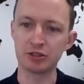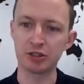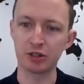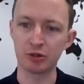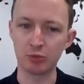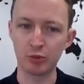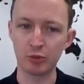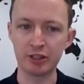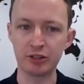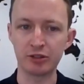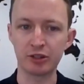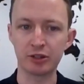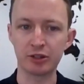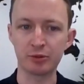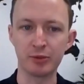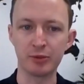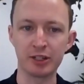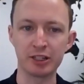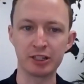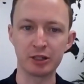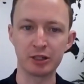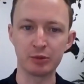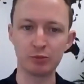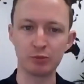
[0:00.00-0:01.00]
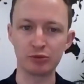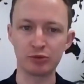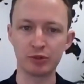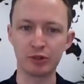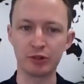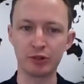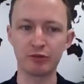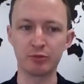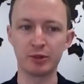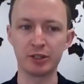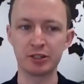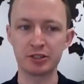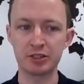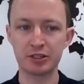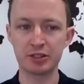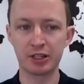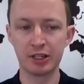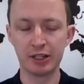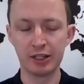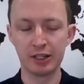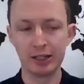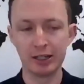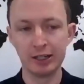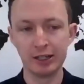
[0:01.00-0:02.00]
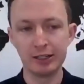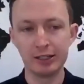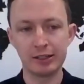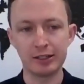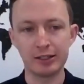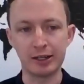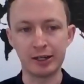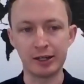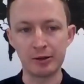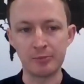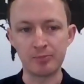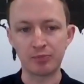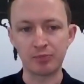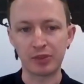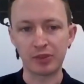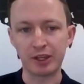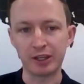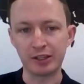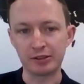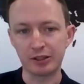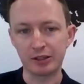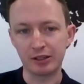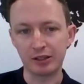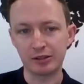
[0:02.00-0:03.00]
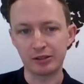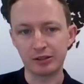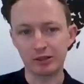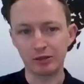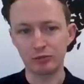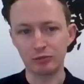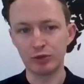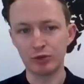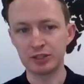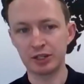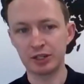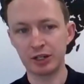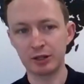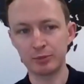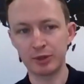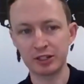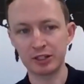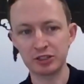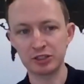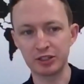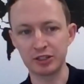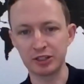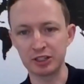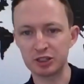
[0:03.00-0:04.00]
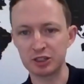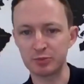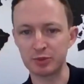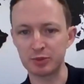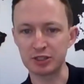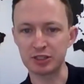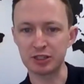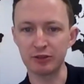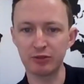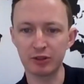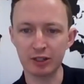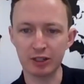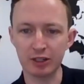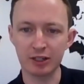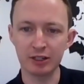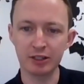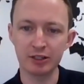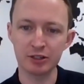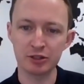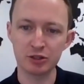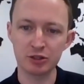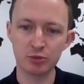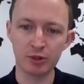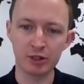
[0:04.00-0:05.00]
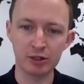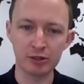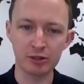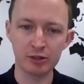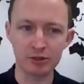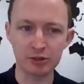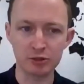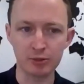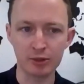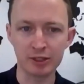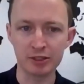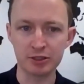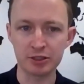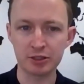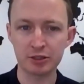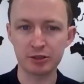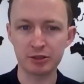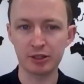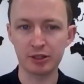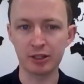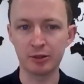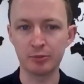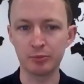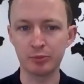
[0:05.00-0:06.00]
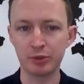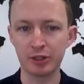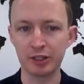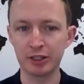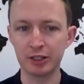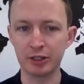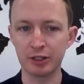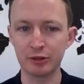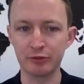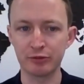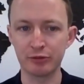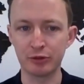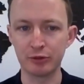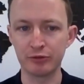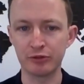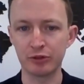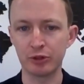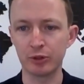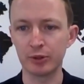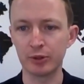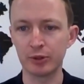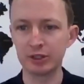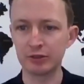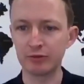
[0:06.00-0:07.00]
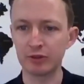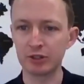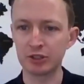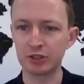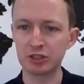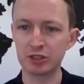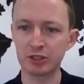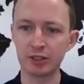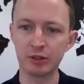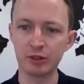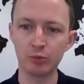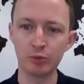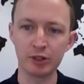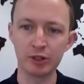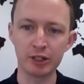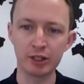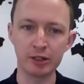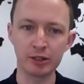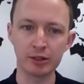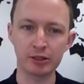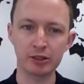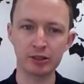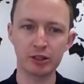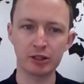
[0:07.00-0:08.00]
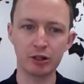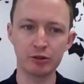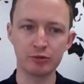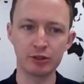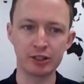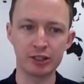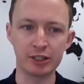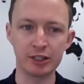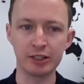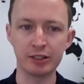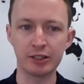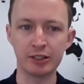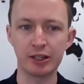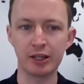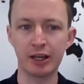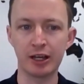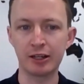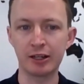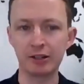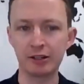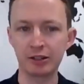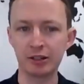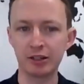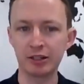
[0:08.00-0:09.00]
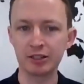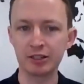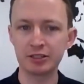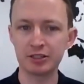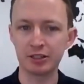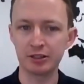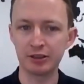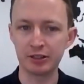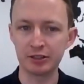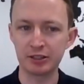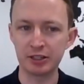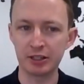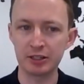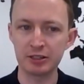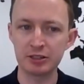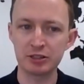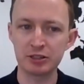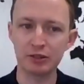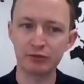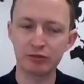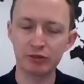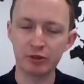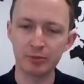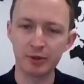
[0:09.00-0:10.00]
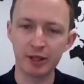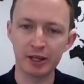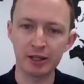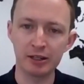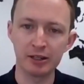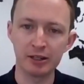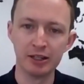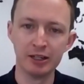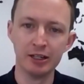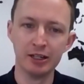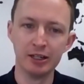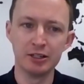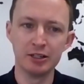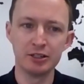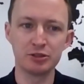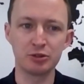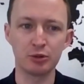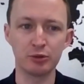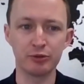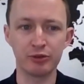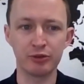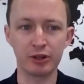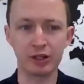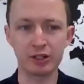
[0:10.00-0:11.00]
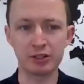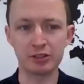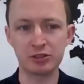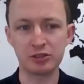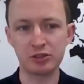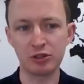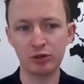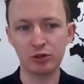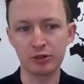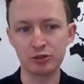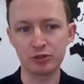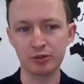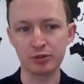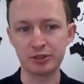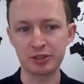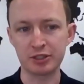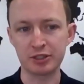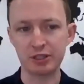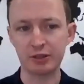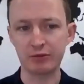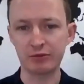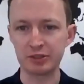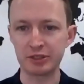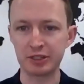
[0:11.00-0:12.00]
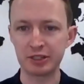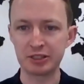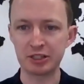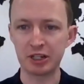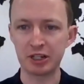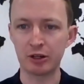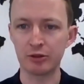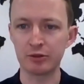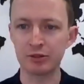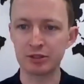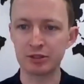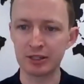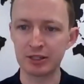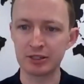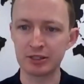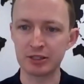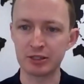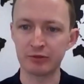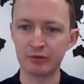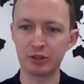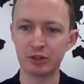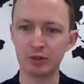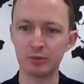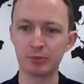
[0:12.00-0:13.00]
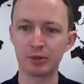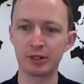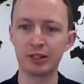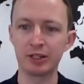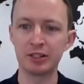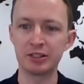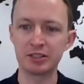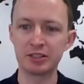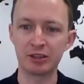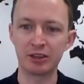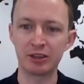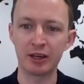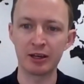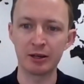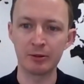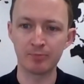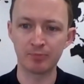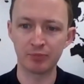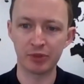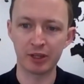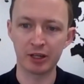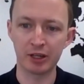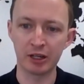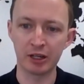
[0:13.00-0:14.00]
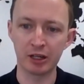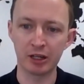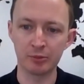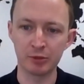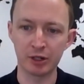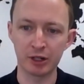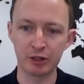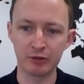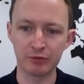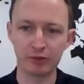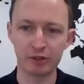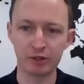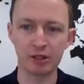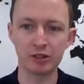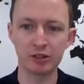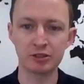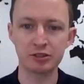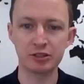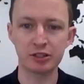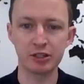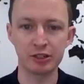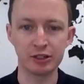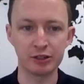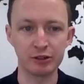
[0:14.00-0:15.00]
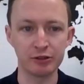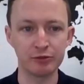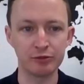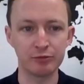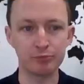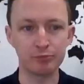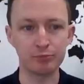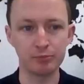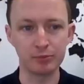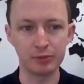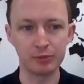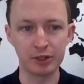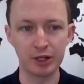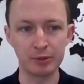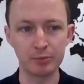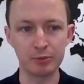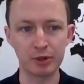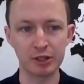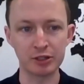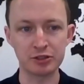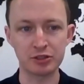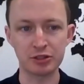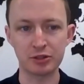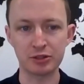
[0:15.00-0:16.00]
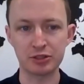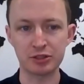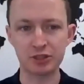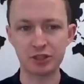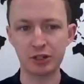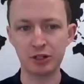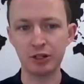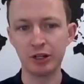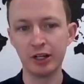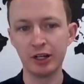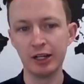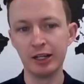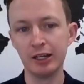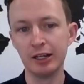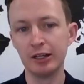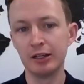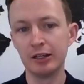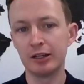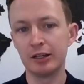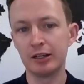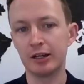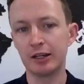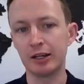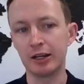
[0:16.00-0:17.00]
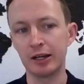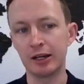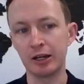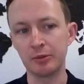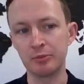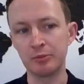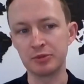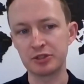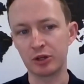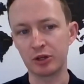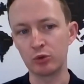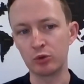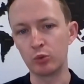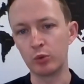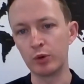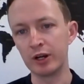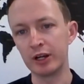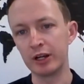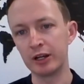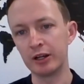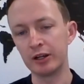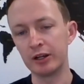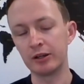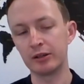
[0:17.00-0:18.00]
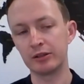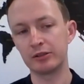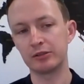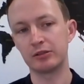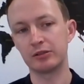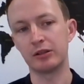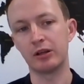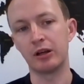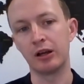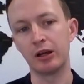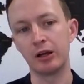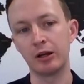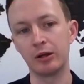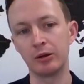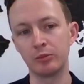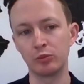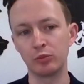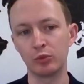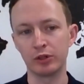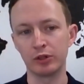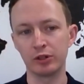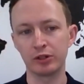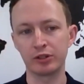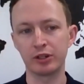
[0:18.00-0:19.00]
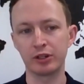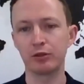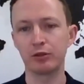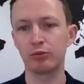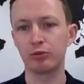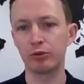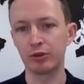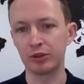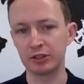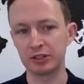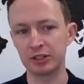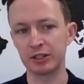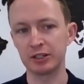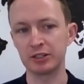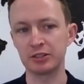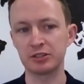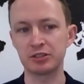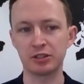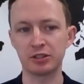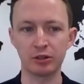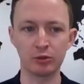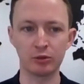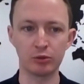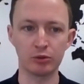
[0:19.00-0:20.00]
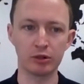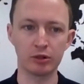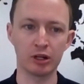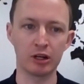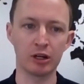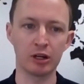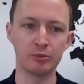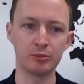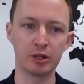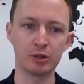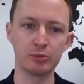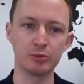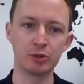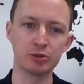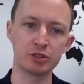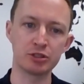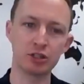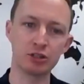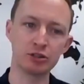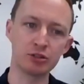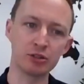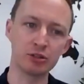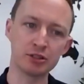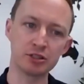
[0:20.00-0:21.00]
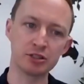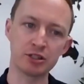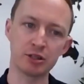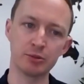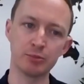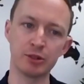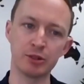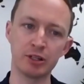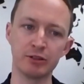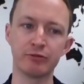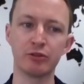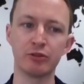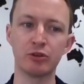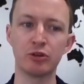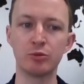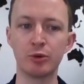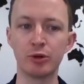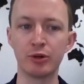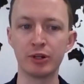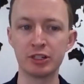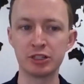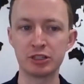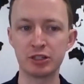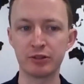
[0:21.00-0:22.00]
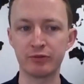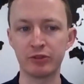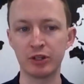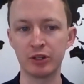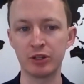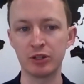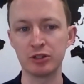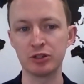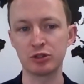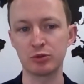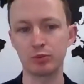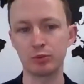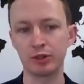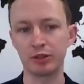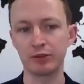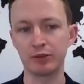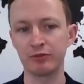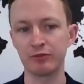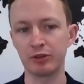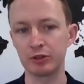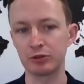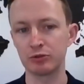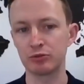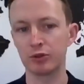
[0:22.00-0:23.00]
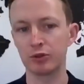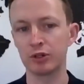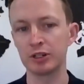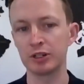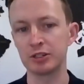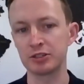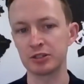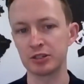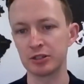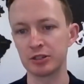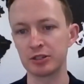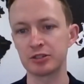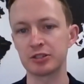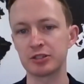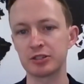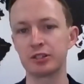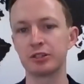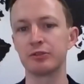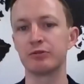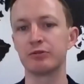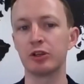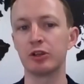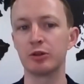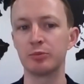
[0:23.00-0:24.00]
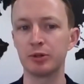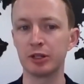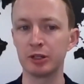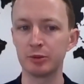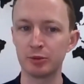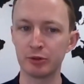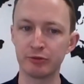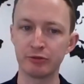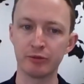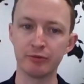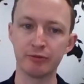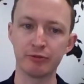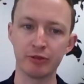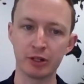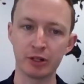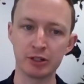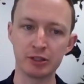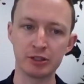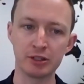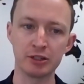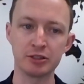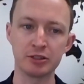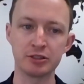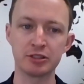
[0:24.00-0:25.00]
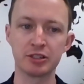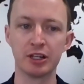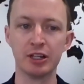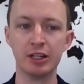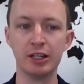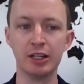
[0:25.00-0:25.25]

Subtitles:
on where you could make improvements. The reason I mention it specifically, as well as being helpful for you individually, we're currently analysing the data from that. So we've had 270 charities have completed that over the last kind of 9 months or so. So we're looking through the data. I'm also doing some informal interviews with fundraisers and a few people from funders